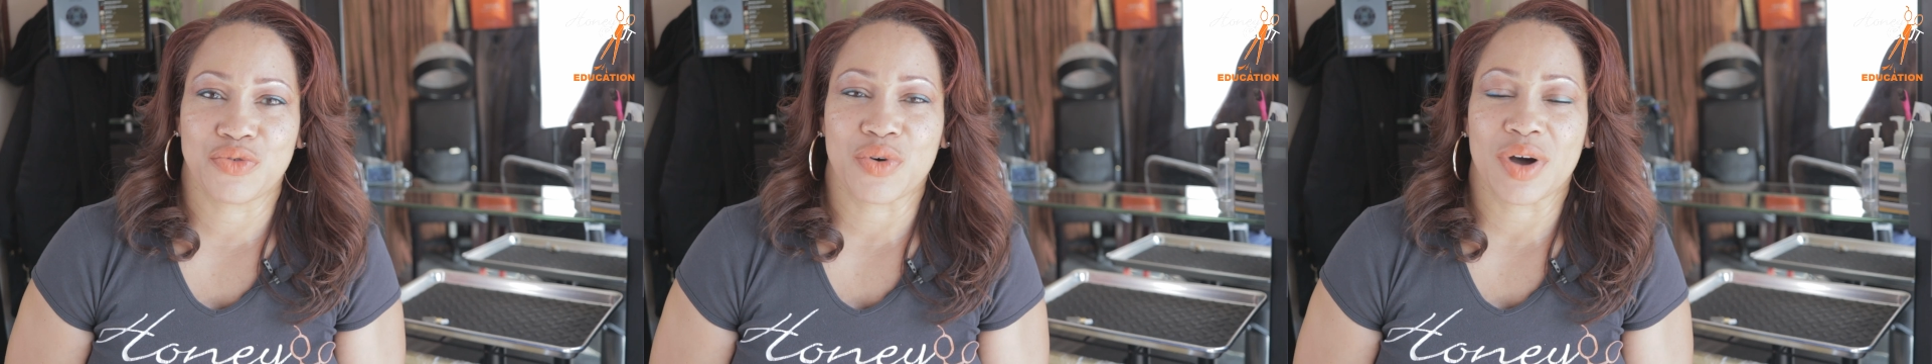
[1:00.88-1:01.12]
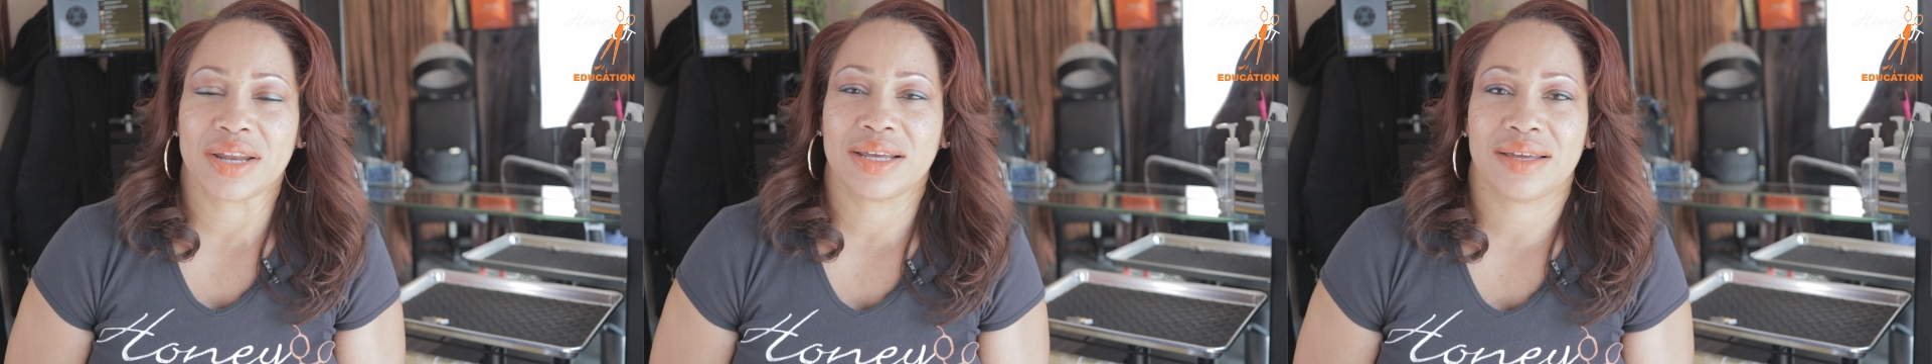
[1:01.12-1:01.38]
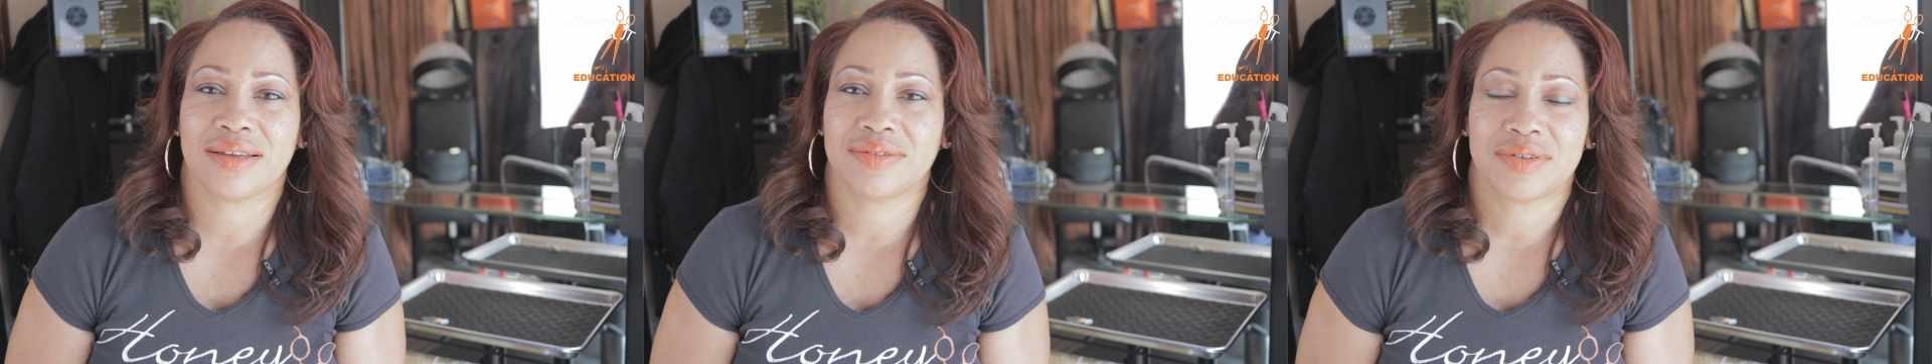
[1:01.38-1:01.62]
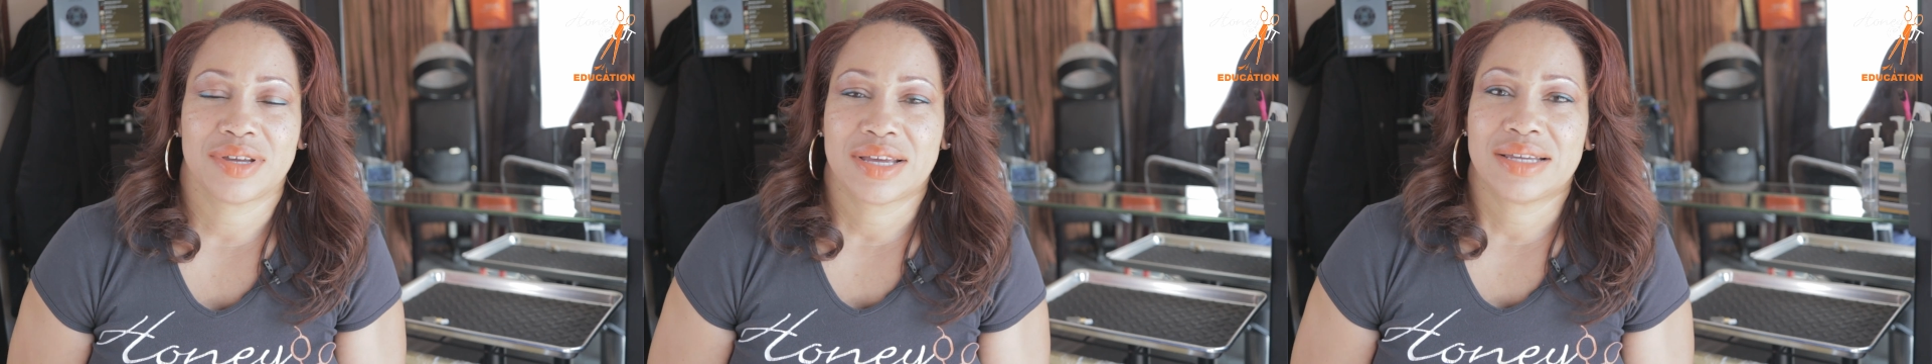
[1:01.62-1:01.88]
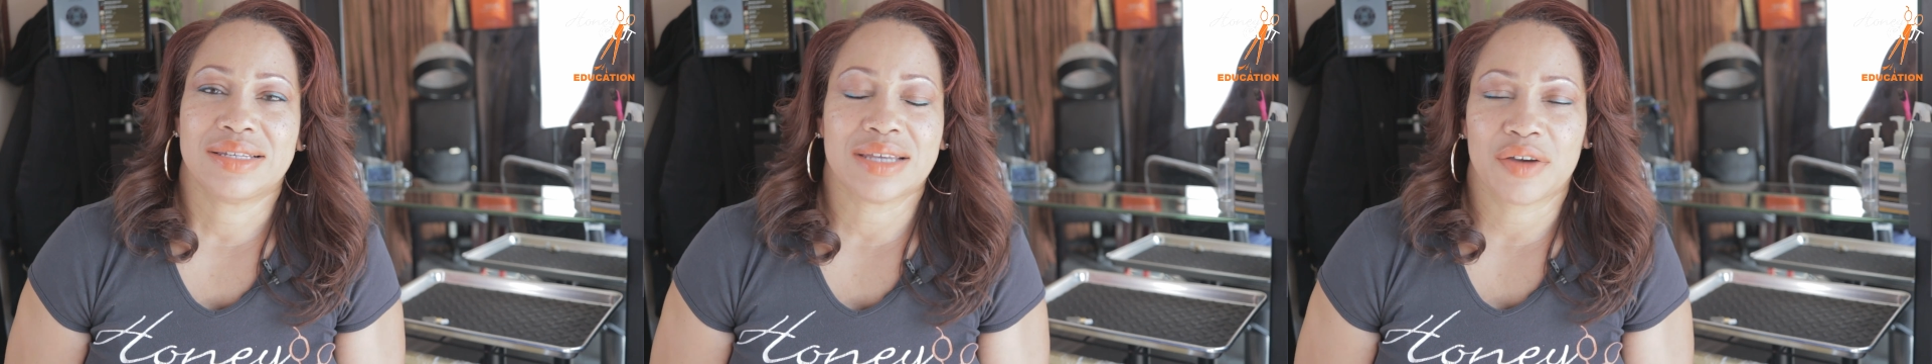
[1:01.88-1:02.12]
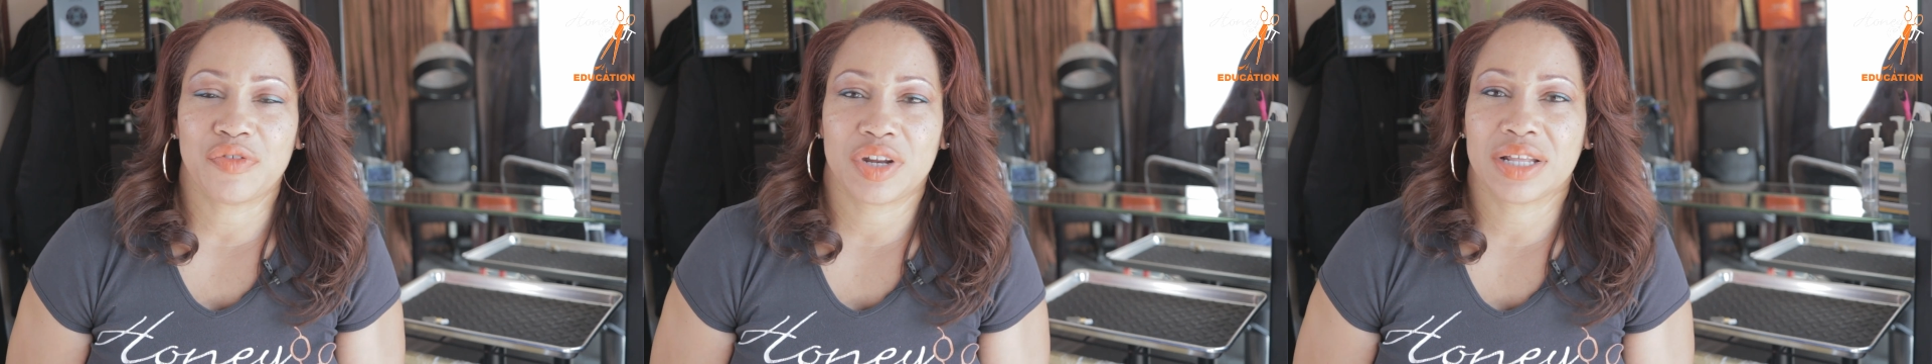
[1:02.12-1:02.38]
You want to
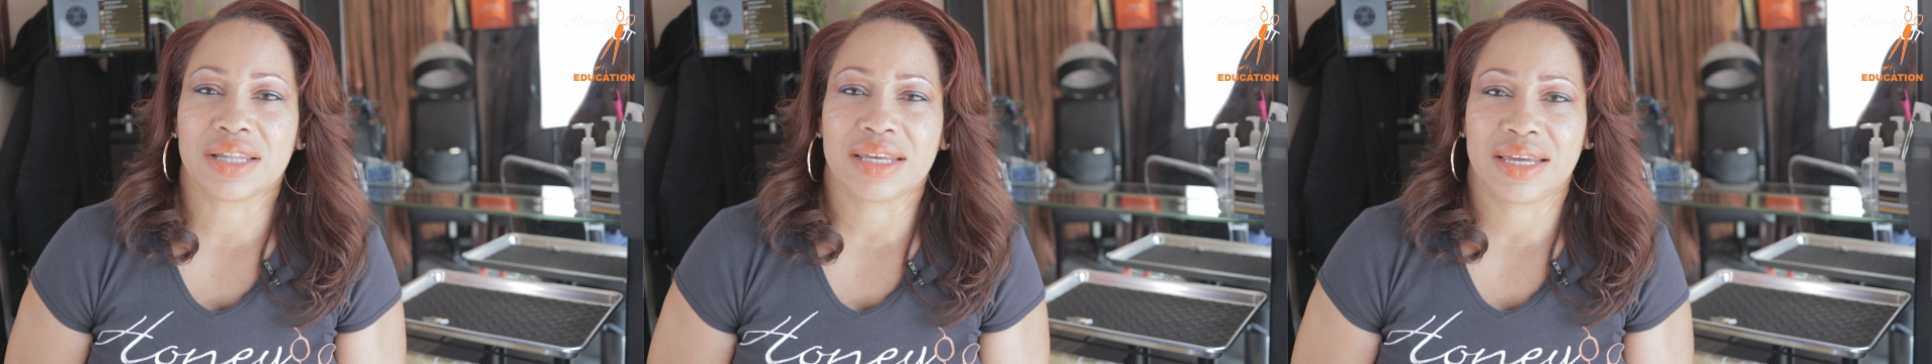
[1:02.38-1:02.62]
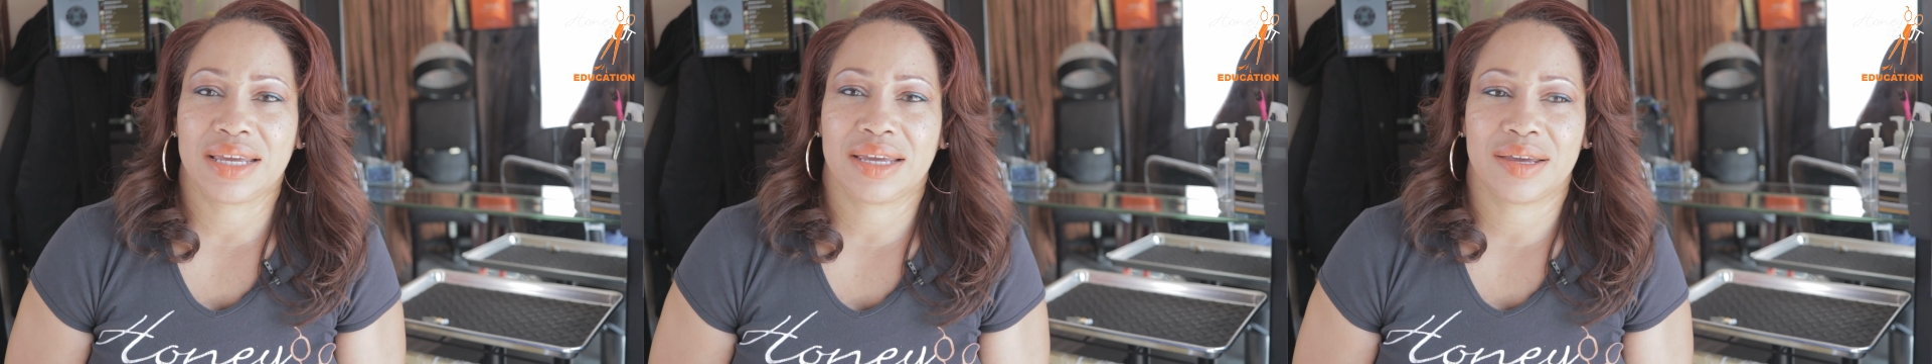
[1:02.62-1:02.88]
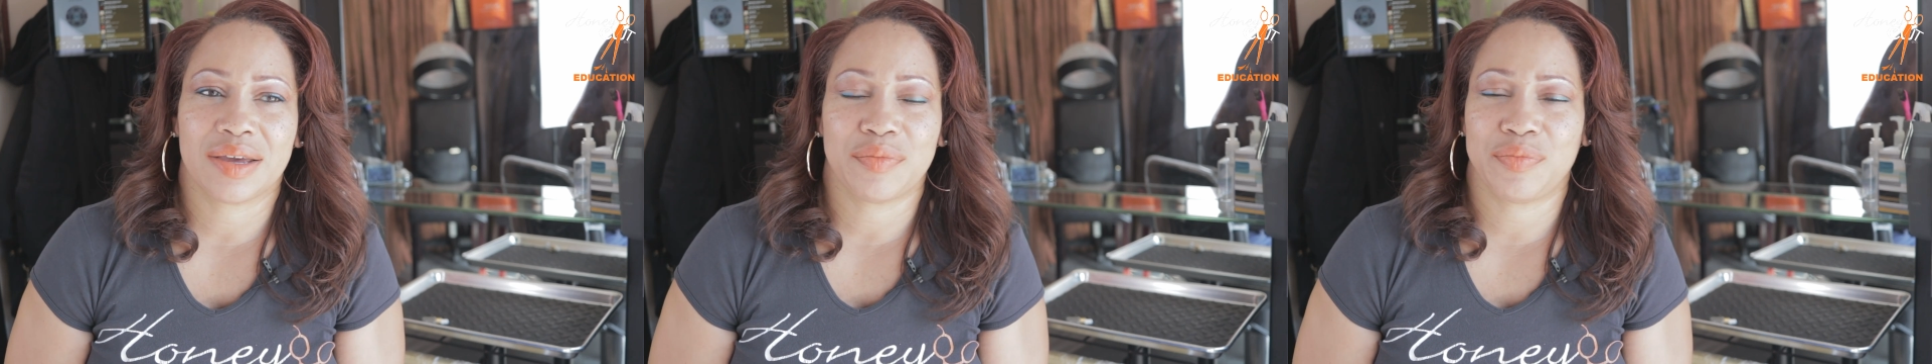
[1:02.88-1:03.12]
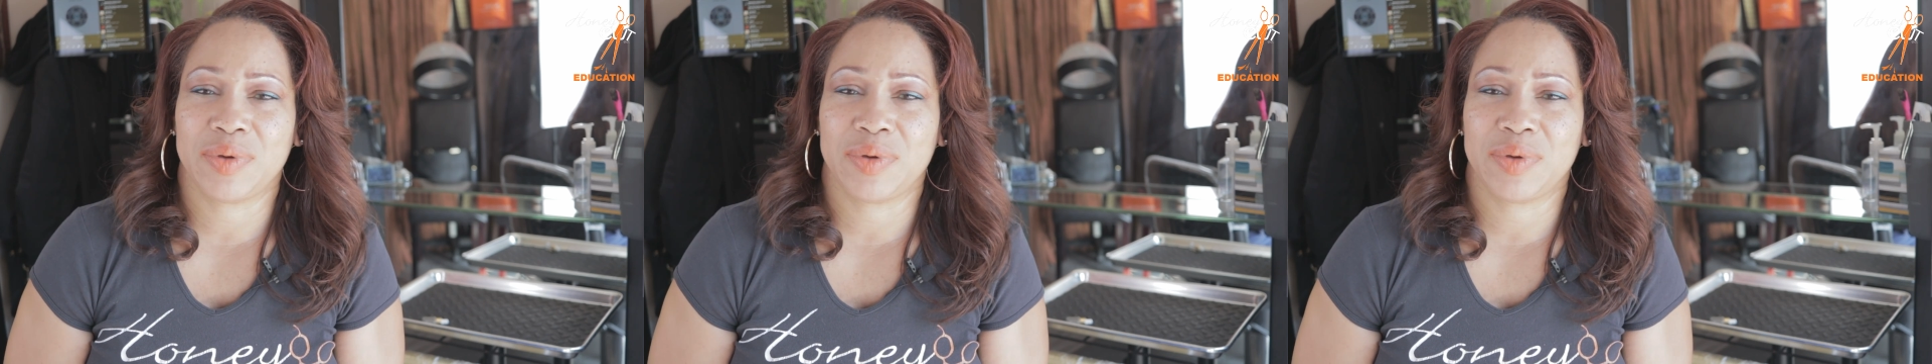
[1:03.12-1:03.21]
definitely